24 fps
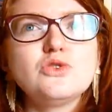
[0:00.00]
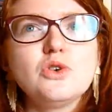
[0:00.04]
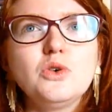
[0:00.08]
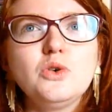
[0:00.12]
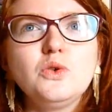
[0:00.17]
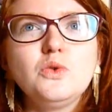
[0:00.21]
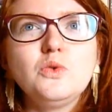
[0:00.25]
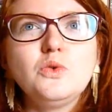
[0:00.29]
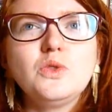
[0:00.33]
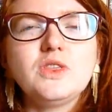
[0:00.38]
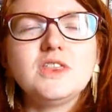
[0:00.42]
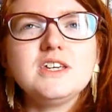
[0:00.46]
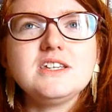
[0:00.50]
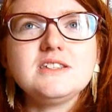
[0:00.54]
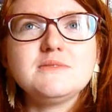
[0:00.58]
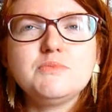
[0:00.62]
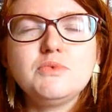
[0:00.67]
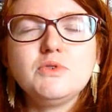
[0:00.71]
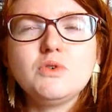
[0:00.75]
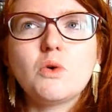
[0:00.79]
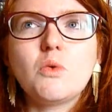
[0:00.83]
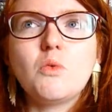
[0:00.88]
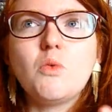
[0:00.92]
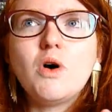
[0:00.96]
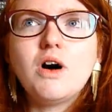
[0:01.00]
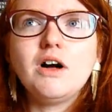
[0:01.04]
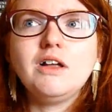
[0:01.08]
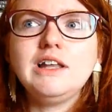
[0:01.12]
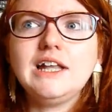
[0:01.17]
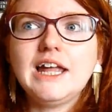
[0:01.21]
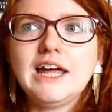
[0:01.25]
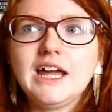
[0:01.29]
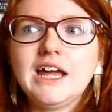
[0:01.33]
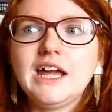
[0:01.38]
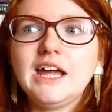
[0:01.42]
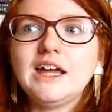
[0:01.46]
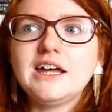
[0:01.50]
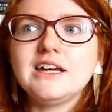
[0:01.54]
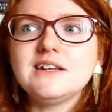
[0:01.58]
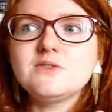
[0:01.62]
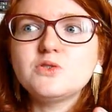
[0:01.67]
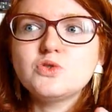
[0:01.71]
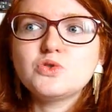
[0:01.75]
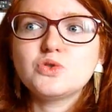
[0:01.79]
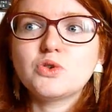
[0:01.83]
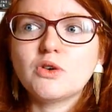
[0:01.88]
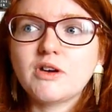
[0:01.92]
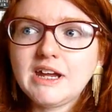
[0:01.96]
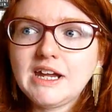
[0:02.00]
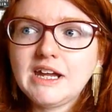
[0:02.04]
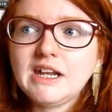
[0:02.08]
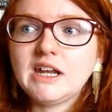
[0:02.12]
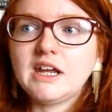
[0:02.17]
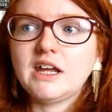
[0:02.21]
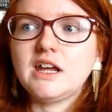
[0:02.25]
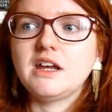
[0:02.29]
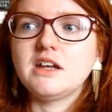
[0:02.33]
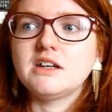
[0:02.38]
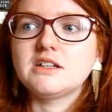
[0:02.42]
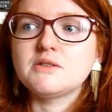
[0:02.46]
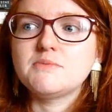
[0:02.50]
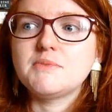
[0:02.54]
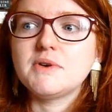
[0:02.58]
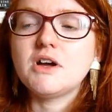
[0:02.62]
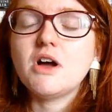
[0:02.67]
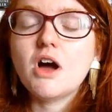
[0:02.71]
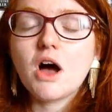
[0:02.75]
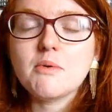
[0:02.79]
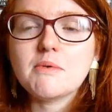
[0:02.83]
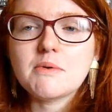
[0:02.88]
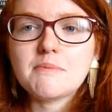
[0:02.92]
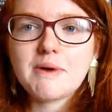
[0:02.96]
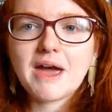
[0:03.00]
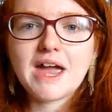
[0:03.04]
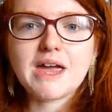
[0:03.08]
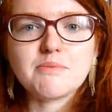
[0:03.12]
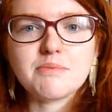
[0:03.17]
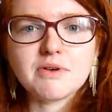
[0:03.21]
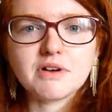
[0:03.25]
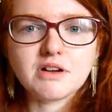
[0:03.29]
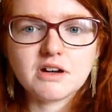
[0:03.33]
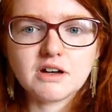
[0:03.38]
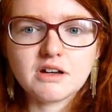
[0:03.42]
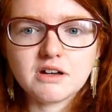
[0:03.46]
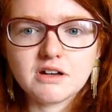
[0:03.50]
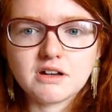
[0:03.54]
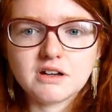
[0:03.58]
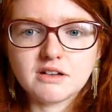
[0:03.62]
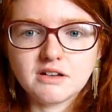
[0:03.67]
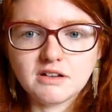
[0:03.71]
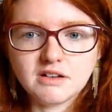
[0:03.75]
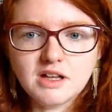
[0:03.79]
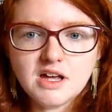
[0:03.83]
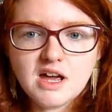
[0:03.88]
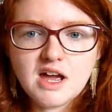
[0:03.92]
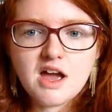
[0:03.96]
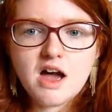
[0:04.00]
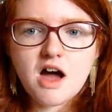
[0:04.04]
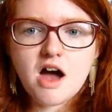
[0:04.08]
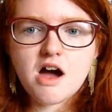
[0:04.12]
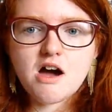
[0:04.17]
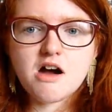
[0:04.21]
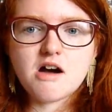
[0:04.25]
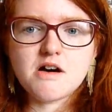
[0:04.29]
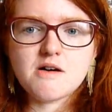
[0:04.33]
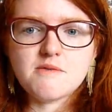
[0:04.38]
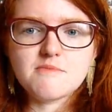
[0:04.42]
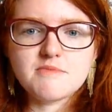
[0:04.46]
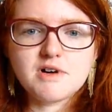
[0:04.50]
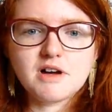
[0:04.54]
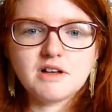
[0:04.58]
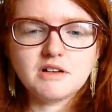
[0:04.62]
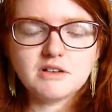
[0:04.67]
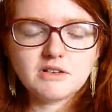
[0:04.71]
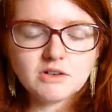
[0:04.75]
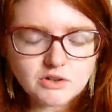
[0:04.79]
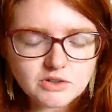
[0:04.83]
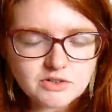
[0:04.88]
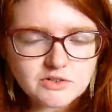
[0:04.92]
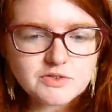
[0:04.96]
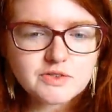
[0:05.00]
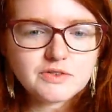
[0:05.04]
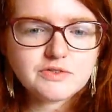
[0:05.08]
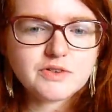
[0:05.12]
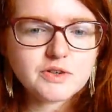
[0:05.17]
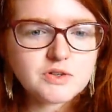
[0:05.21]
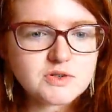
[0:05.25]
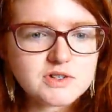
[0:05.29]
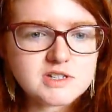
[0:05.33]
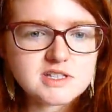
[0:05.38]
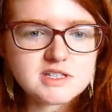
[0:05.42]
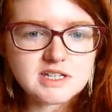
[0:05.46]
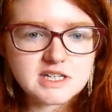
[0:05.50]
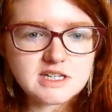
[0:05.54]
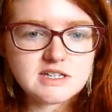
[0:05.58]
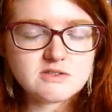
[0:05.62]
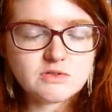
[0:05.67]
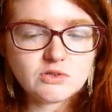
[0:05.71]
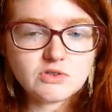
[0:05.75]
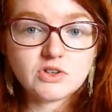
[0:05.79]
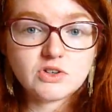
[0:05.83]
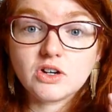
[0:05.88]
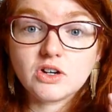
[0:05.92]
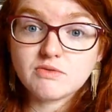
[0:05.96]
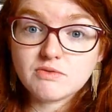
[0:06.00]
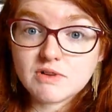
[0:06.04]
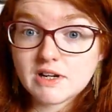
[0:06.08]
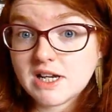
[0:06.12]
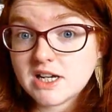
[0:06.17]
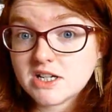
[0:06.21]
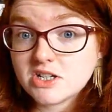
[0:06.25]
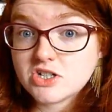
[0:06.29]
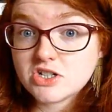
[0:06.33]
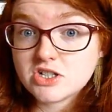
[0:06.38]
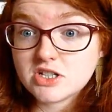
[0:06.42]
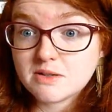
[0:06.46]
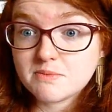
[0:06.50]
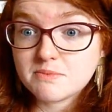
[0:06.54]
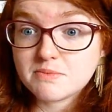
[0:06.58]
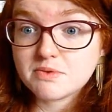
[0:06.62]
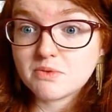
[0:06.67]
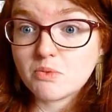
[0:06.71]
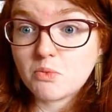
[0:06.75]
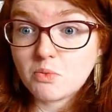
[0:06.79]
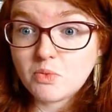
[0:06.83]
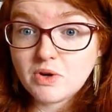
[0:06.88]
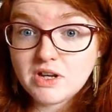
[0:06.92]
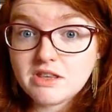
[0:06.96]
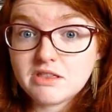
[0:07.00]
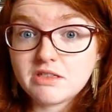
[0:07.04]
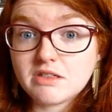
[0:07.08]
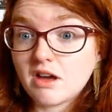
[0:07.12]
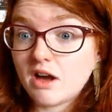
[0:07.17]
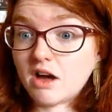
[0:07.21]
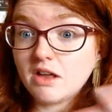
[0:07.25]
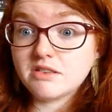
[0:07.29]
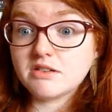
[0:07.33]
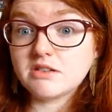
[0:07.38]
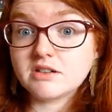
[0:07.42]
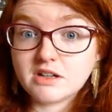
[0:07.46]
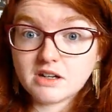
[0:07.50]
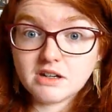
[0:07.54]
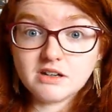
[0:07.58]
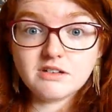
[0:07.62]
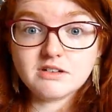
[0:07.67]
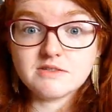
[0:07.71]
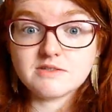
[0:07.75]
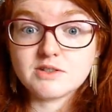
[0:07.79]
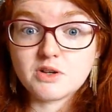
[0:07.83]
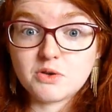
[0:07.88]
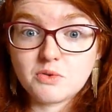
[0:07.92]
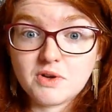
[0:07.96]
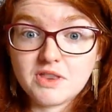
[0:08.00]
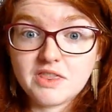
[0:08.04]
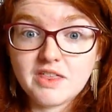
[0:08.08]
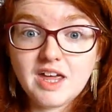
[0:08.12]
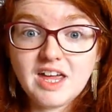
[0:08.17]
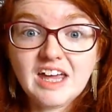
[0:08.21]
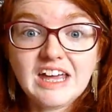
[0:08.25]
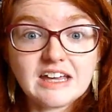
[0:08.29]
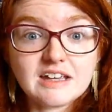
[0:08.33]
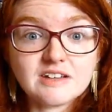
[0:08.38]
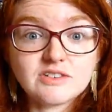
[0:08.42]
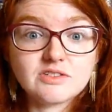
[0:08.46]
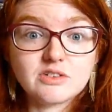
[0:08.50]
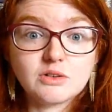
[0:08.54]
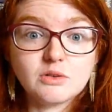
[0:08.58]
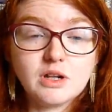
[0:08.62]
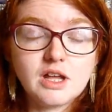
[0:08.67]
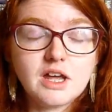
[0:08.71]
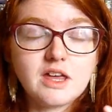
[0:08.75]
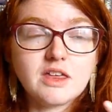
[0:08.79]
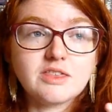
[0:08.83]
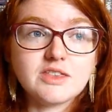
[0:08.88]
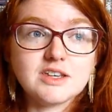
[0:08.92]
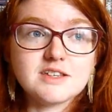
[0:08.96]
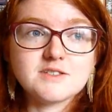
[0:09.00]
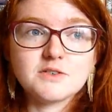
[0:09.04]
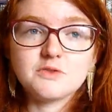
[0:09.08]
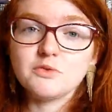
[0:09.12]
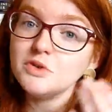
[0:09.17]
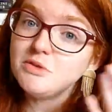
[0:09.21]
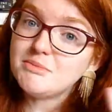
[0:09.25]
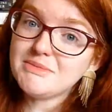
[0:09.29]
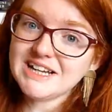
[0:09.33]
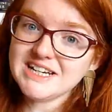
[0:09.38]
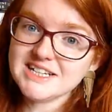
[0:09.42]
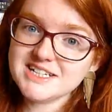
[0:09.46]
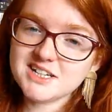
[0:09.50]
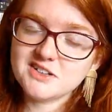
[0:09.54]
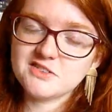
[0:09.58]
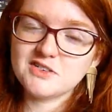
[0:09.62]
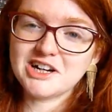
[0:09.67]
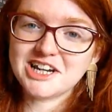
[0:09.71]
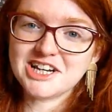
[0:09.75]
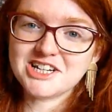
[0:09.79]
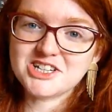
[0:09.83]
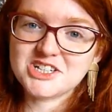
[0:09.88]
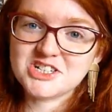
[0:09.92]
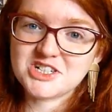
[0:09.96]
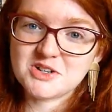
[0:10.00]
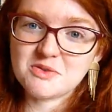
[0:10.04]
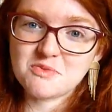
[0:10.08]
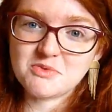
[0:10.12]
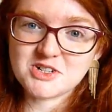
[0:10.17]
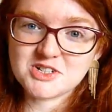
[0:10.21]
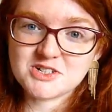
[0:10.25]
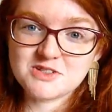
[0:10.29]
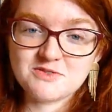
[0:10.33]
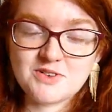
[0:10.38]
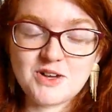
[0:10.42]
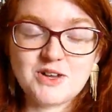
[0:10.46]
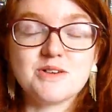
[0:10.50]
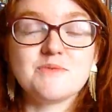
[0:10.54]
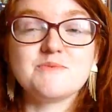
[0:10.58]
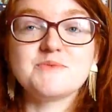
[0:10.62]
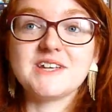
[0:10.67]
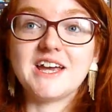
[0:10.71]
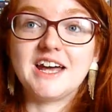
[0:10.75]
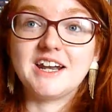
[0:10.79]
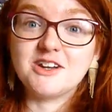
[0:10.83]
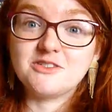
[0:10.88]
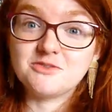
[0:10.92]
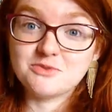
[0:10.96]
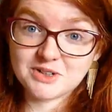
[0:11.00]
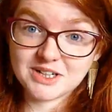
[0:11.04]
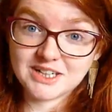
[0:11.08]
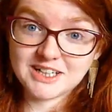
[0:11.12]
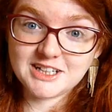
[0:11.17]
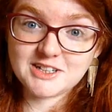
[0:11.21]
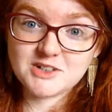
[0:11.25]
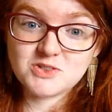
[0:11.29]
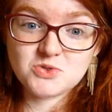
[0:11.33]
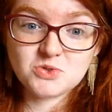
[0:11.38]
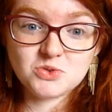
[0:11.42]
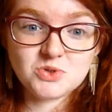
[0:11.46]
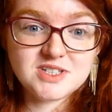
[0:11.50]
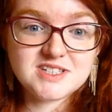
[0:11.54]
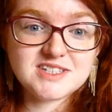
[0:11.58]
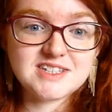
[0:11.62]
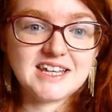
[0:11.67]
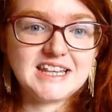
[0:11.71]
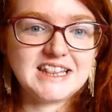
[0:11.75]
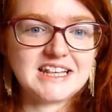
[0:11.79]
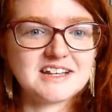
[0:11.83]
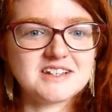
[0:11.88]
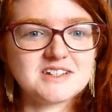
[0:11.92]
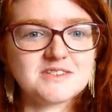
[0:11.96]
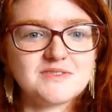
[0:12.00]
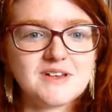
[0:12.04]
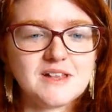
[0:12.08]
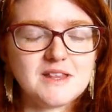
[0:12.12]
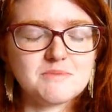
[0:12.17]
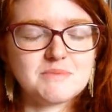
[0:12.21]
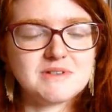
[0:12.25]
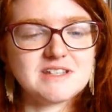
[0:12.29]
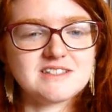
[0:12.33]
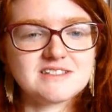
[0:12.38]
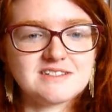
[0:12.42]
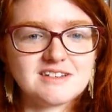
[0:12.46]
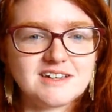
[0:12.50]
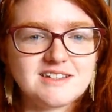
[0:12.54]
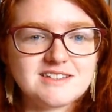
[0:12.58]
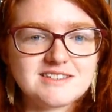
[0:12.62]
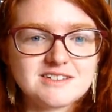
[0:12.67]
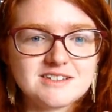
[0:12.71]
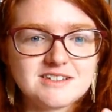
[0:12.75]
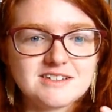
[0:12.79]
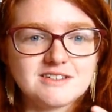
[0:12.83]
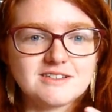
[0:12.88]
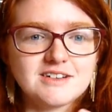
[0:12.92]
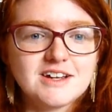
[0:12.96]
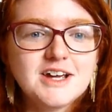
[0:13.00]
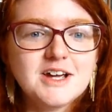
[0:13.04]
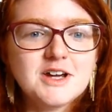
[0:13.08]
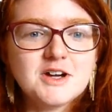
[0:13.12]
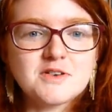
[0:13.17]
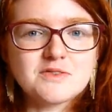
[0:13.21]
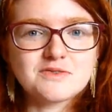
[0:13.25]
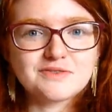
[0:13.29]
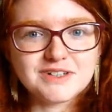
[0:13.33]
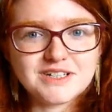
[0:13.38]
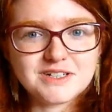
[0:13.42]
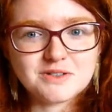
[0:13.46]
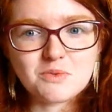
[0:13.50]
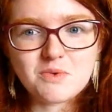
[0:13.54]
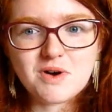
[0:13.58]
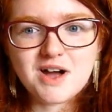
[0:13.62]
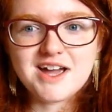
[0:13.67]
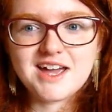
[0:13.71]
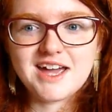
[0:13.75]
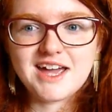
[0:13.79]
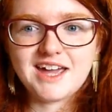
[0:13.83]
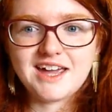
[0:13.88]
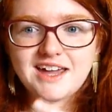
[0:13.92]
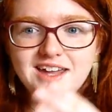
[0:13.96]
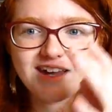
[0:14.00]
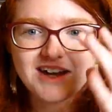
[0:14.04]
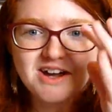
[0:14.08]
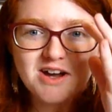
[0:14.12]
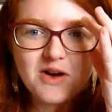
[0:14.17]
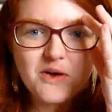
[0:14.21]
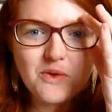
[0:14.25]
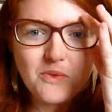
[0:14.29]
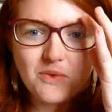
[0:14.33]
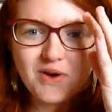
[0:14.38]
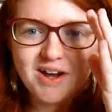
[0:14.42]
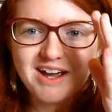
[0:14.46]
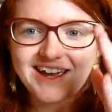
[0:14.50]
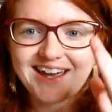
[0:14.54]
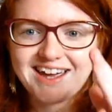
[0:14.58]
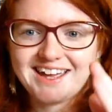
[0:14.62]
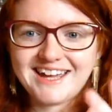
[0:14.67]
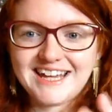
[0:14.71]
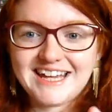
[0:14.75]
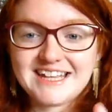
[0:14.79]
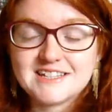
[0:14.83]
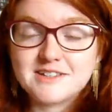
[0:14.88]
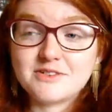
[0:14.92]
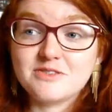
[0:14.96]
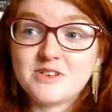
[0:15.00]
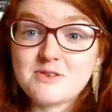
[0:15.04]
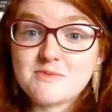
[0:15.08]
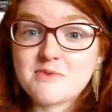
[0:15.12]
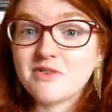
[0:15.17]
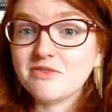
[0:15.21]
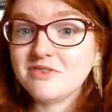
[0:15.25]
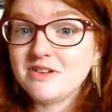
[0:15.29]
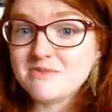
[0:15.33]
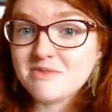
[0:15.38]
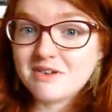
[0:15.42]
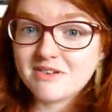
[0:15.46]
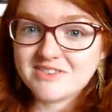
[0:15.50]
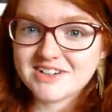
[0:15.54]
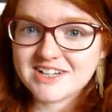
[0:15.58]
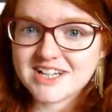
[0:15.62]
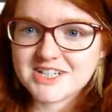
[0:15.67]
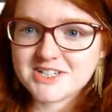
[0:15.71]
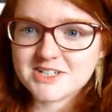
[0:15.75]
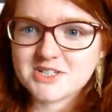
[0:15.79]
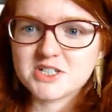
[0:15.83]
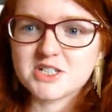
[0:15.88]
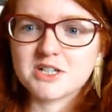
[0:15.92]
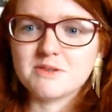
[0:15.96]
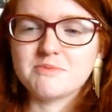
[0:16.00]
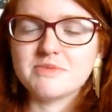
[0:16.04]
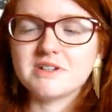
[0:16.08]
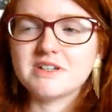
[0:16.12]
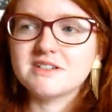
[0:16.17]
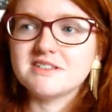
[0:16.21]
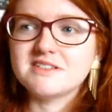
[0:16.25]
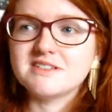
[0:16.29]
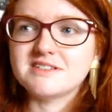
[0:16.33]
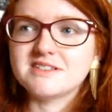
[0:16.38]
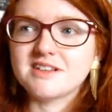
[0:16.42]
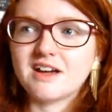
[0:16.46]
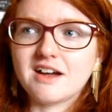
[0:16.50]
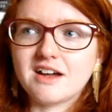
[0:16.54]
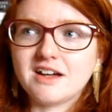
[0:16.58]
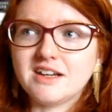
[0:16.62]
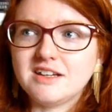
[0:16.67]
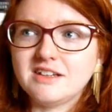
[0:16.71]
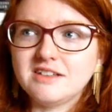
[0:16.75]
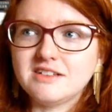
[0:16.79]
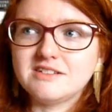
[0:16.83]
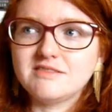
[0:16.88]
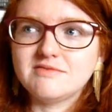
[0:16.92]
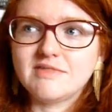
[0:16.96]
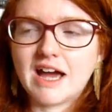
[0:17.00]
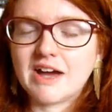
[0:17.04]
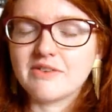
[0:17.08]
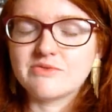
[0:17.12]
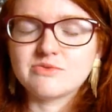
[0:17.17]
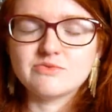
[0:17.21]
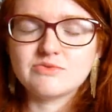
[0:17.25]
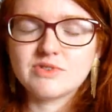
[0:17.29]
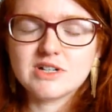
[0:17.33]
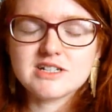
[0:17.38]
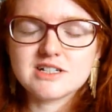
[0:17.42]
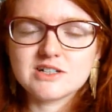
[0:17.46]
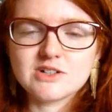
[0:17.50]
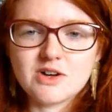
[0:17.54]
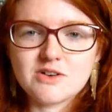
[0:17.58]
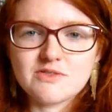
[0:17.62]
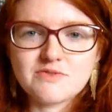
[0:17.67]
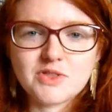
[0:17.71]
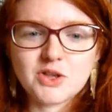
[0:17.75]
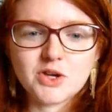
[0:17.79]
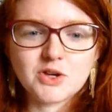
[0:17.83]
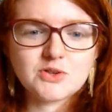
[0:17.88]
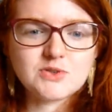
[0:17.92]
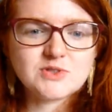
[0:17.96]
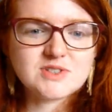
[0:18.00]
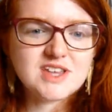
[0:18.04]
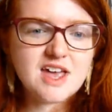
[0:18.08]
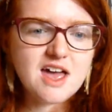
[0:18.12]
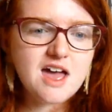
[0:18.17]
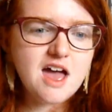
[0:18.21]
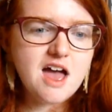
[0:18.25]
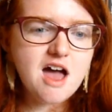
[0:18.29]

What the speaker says: So this book, while Lei is training to become a paper girl, a lot of the focus is her relationship with other girls who are there. So like there's a romantic relationship which develops, and I really enjoyed seeing that develop. It's nice to read a YA where it's a female-female relationship, because I haven't read a lot of those.